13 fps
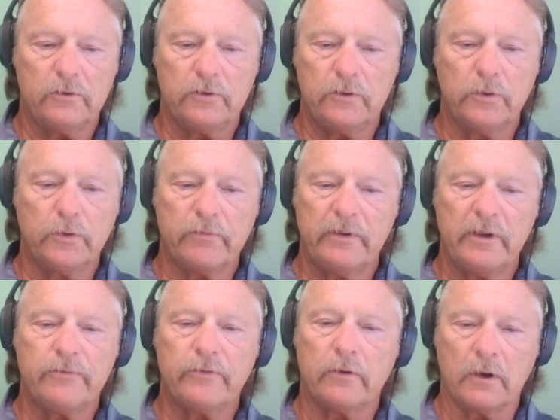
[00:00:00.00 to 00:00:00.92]
2, 3,
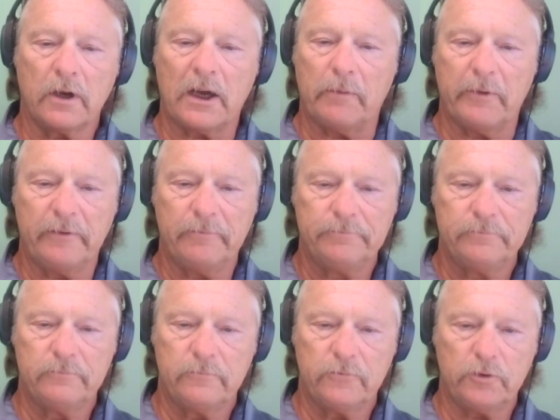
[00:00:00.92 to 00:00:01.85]
or 4 are common
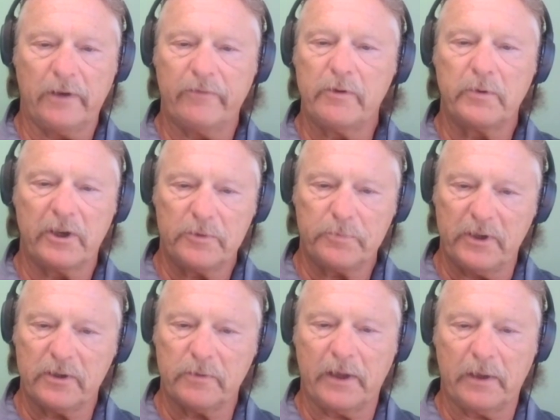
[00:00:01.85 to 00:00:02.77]
to everybody's
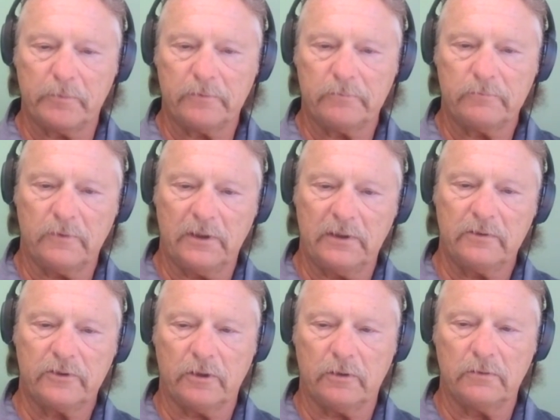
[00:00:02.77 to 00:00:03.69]
piece of paper, right?
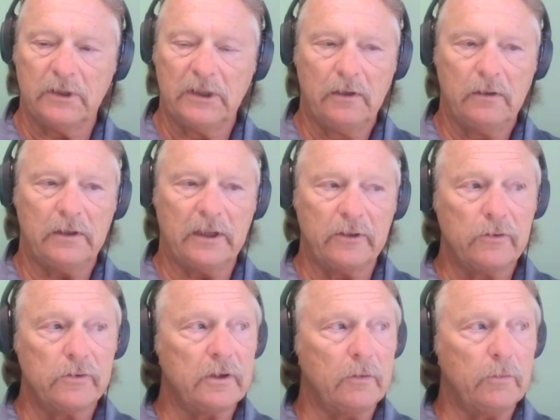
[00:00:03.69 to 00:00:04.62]
So then
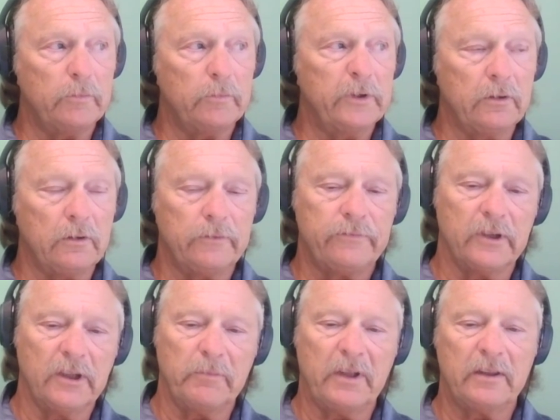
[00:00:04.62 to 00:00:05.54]
those are what we call
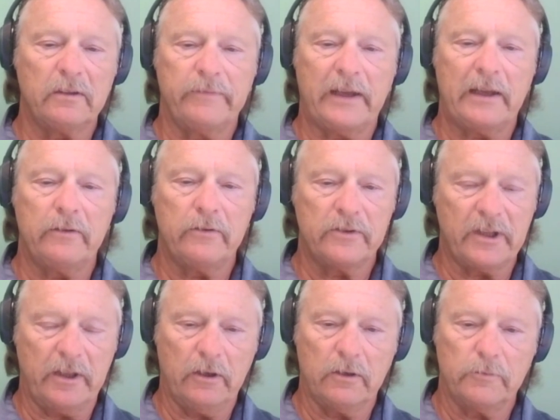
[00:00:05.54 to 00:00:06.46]
fundamental values
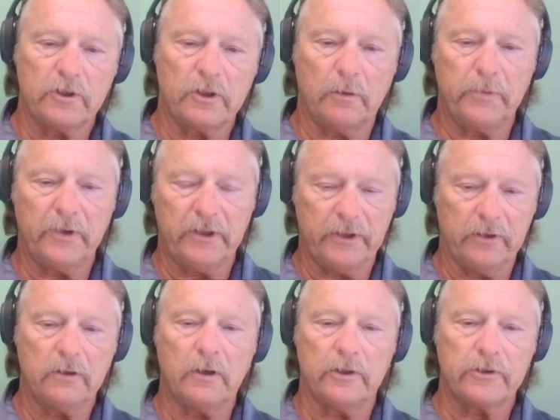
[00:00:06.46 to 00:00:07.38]
that you can start building
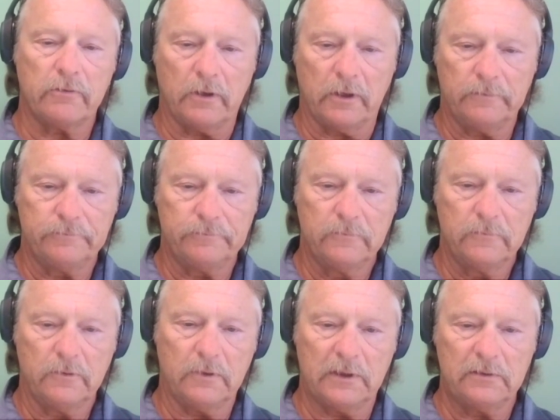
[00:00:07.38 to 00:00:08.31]
your culture on,
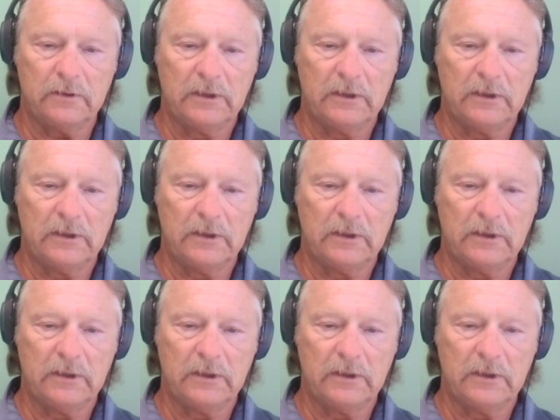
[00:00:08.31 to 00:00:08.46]
right?